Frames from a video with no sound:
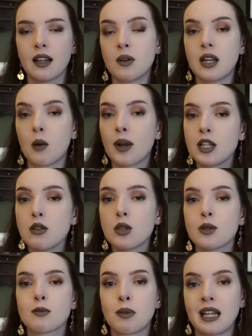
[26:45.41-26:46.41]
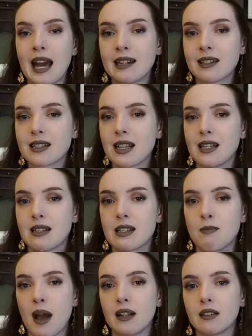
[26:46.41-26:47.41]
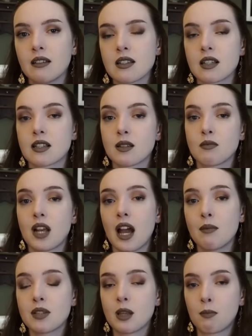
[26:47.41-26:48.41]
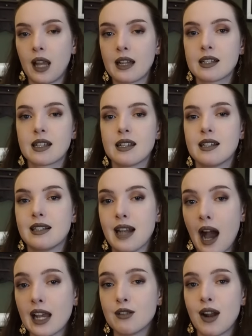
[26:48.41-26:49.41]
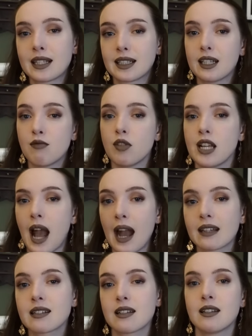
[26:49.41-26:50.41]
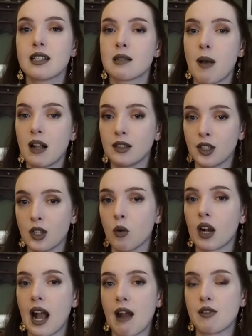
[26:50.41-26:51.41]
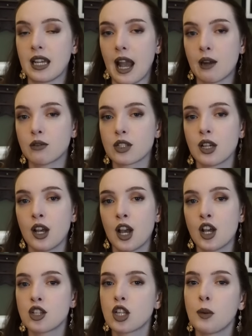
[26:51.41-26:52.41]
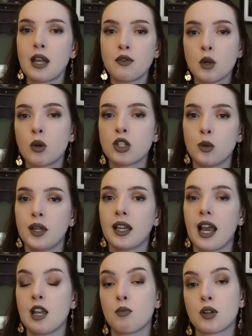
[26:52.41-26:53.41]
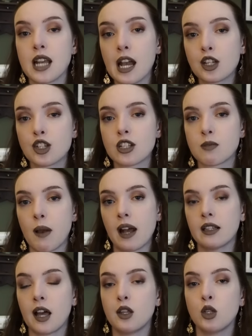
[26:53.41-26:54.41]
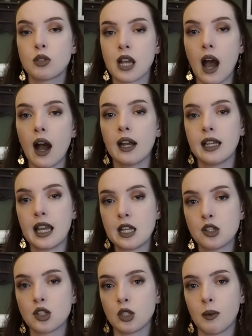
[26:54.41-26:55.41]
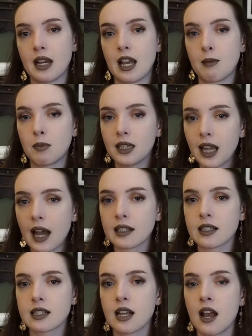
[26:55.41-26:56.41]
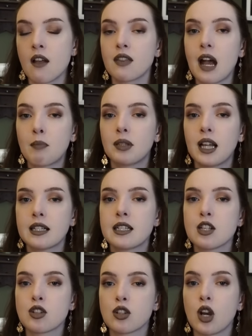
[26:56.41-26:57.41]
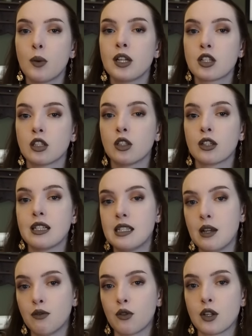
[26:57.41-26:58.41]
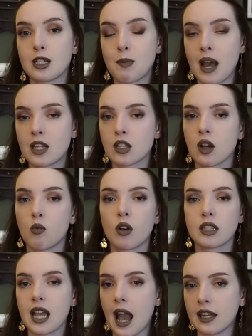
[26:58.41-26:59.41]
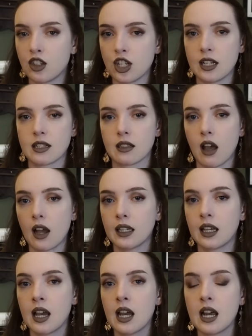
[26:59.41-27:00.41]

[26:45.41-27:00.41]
Now when you use plants in spells, sometimes the plant can directly react to the spell that you are carrying out. So if you are doing a protection spell and you tie into it a plant, that plant is going to look different depending on what the energy is like.